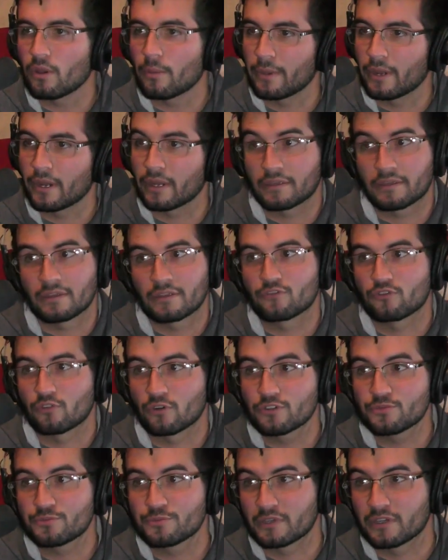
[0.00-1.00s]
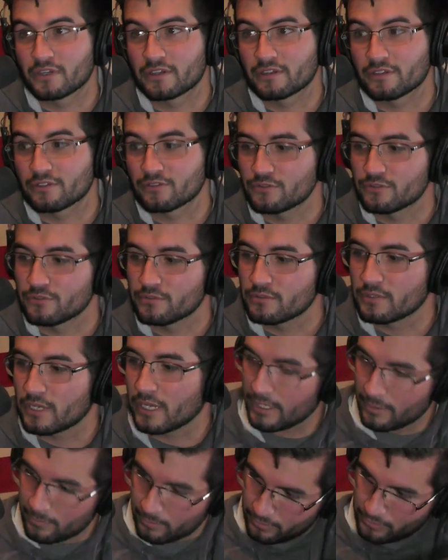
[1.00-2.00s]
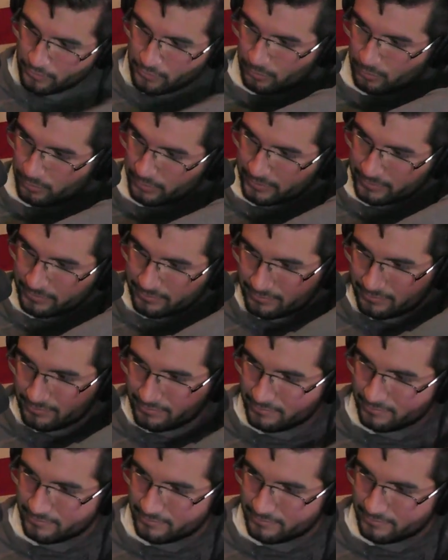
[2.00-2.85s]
No, I mean, trust me, I get you. Can I get one of those real quick?